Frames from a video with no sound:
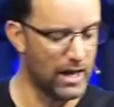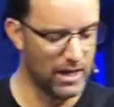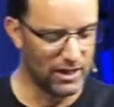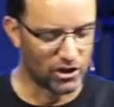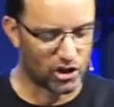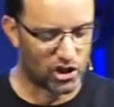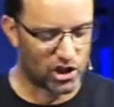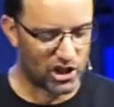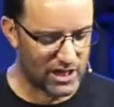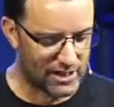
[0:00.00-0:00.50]

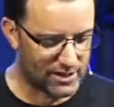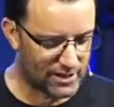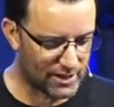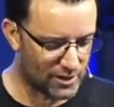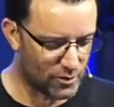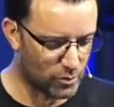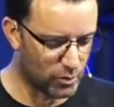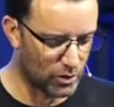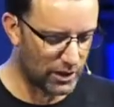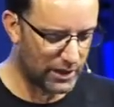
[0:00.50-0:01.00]

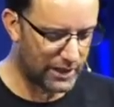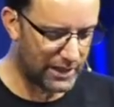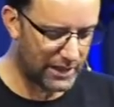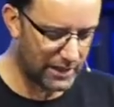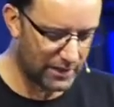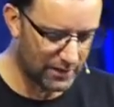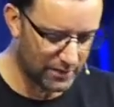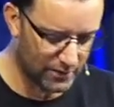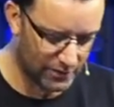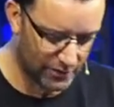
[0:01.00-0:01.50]
Jesus will
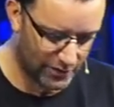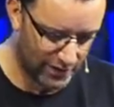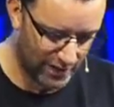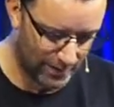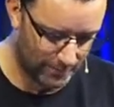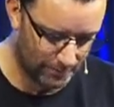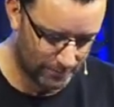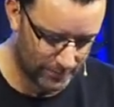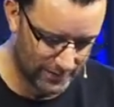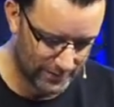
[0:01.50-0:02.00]
heal them.
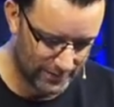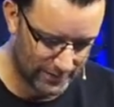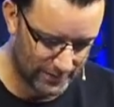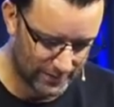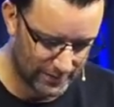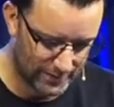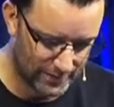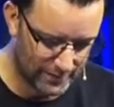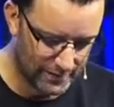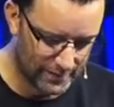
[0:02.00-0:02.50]

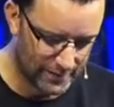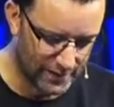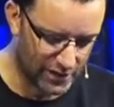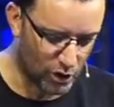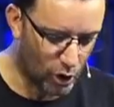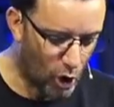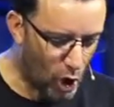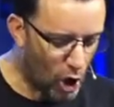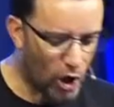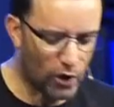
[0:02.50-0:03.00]
And so
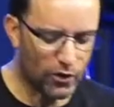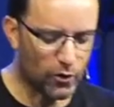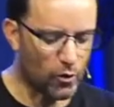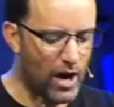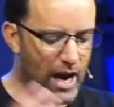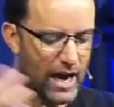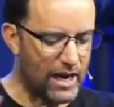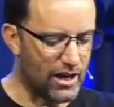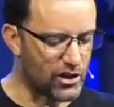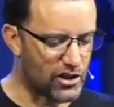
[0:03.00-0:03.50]
all the
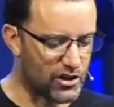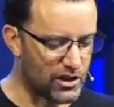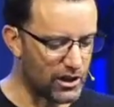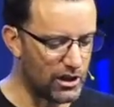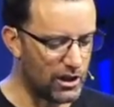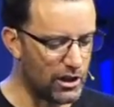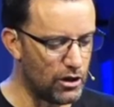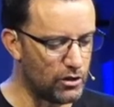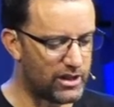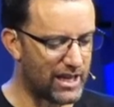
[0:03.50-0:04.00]
writers of the
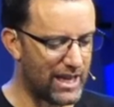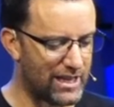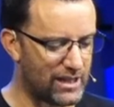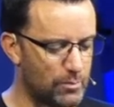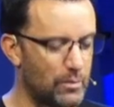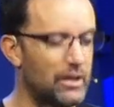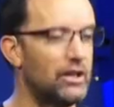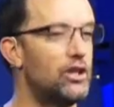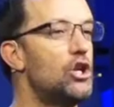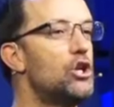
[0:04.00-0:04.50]
New
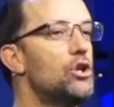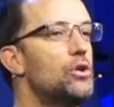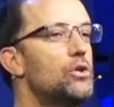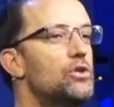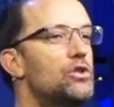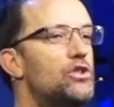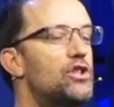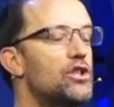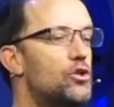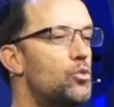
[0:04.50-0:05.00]
Testament
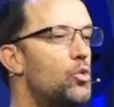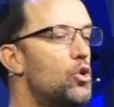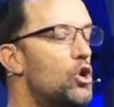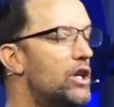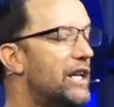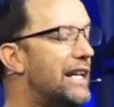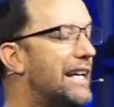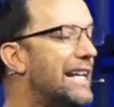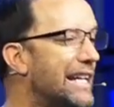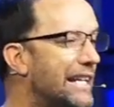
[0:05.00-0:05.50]
use this word
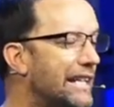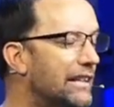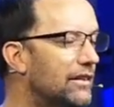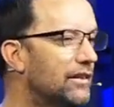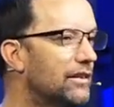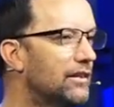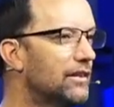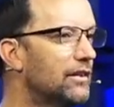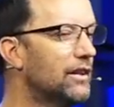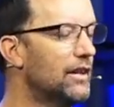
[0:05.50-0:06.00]

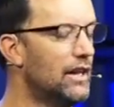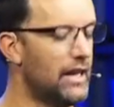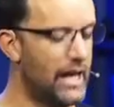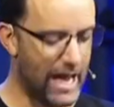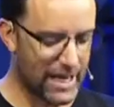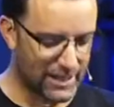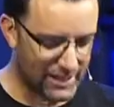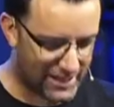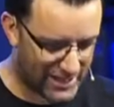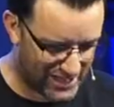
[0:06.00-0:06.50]
heal
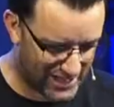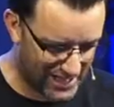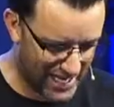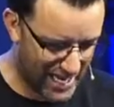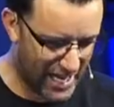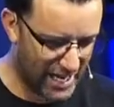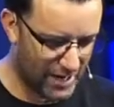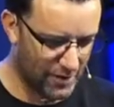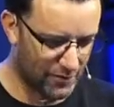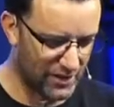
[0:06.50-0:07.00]
and
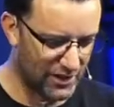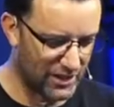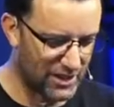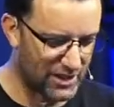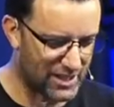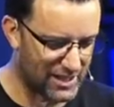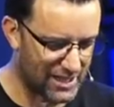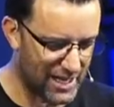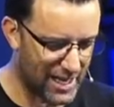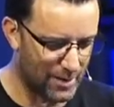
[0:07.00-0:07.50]
save in the
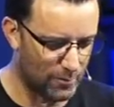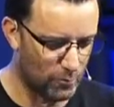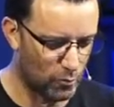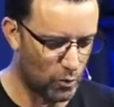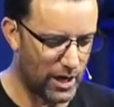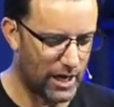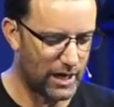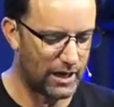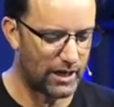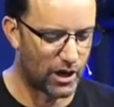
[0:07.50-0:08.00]
same
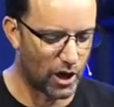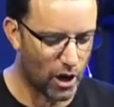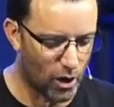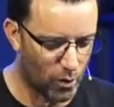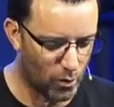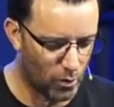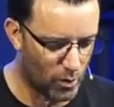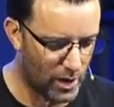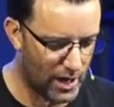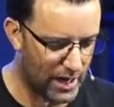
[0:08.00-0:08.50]
way. Go
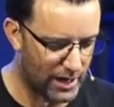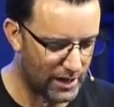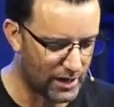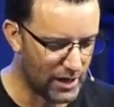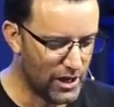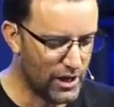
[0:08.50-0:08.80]
away.